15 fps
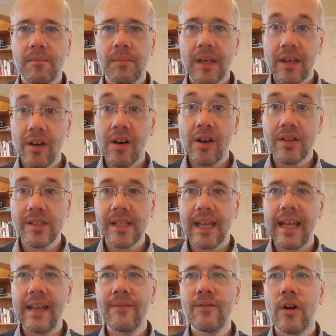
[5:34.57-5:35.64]
because
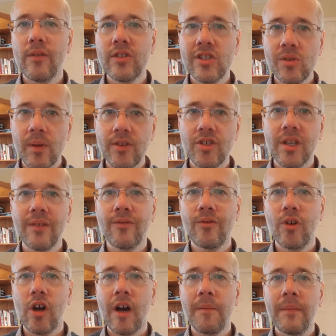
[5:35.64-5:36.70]
it involves switching
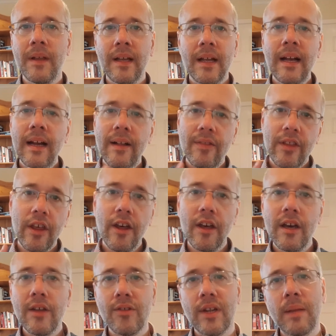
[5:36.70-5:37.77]
from the
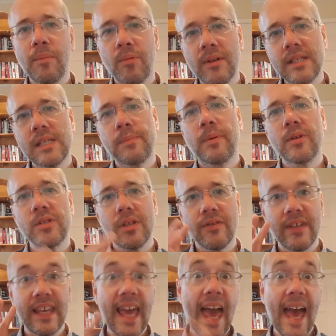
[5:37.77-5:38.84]
earthly principles
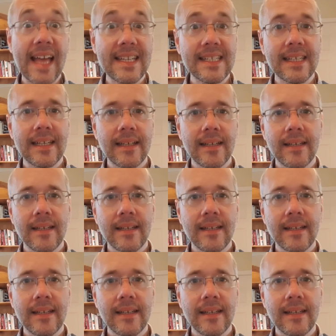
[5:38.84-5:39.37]
of get